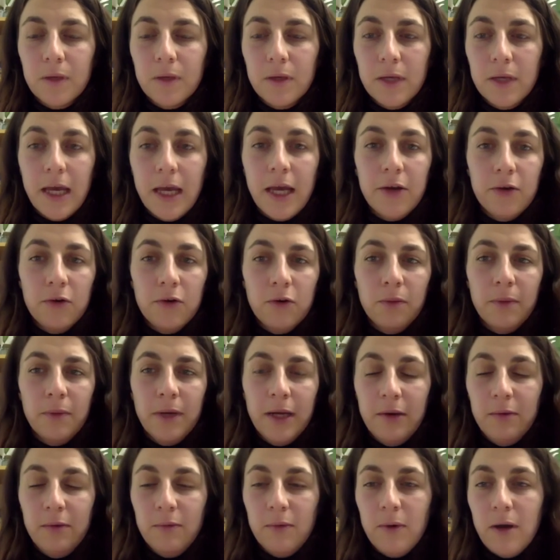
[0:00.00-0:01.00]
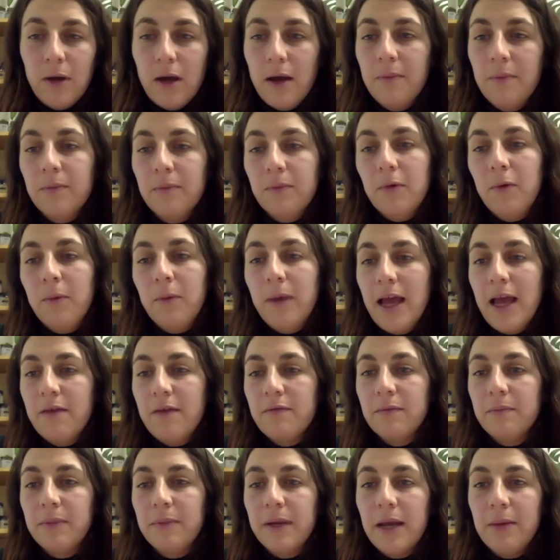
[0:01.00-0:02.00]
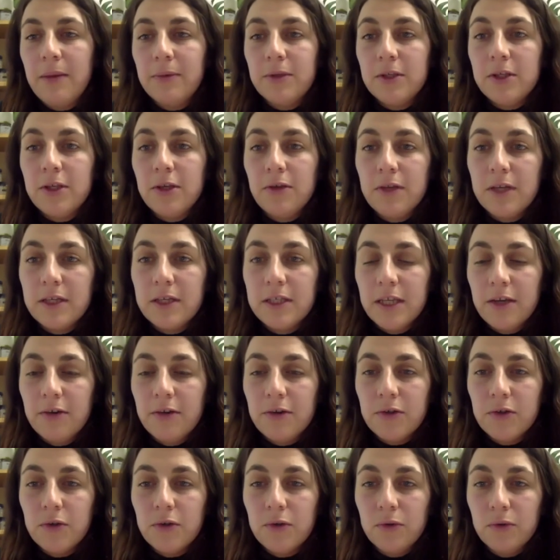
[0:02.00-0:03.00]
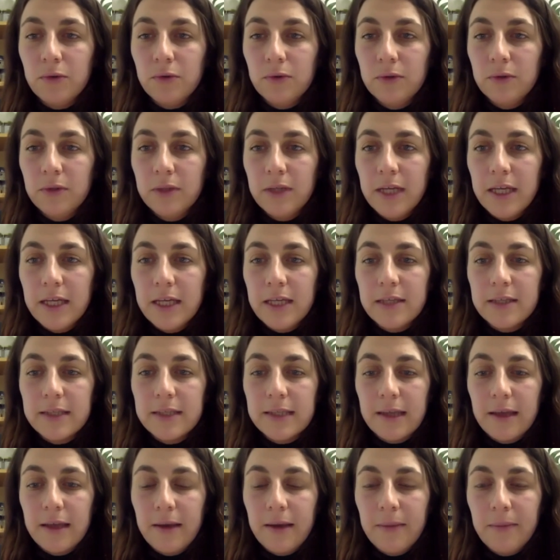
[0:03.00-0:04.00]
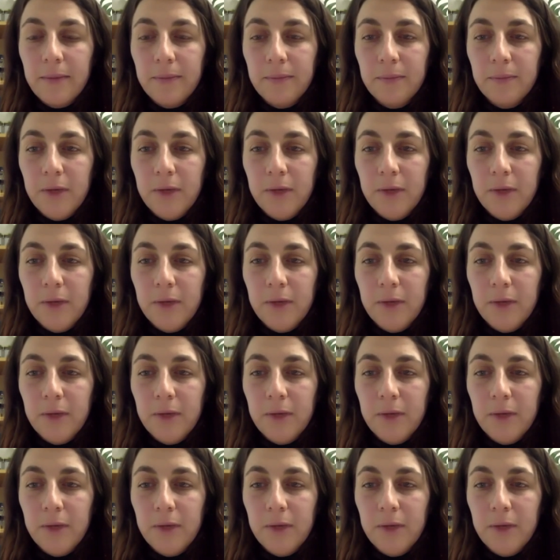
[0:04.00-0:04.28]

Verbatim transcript: yeah, normally um, what we haven't been able to do this year at all is um,